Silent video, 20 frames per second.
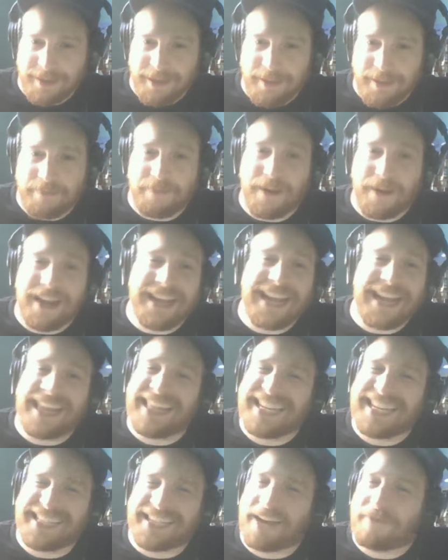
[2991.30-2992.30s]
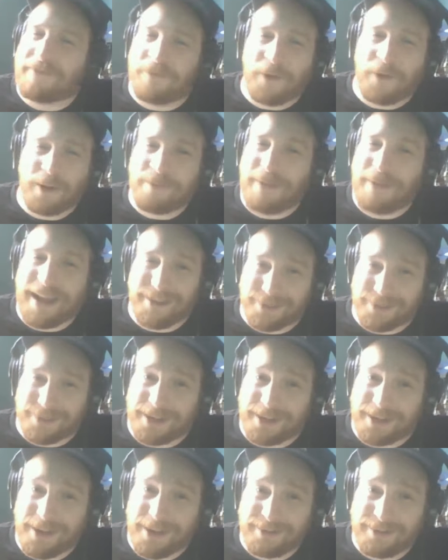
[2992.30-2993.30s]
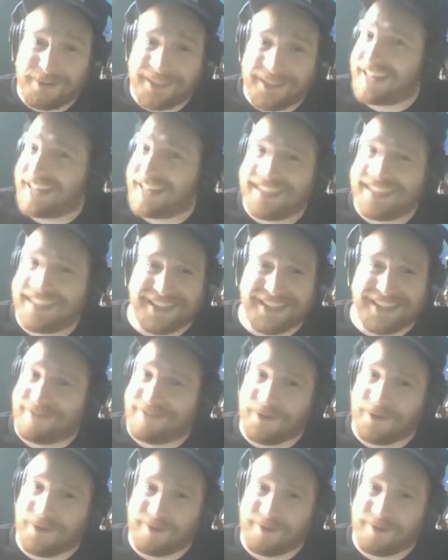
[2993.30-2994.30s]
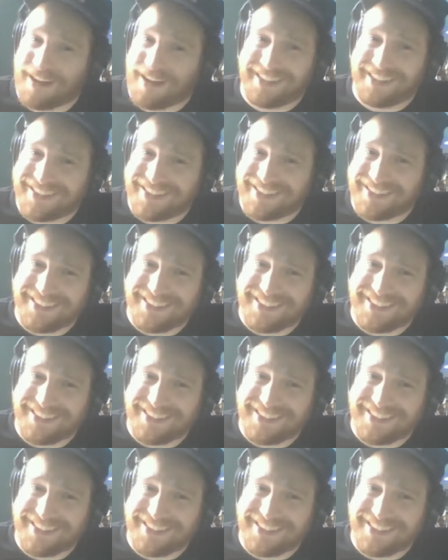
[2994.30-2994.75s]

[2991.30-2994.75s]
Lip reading: He at least got 40 pounds to go. He's at least got 40 pounds.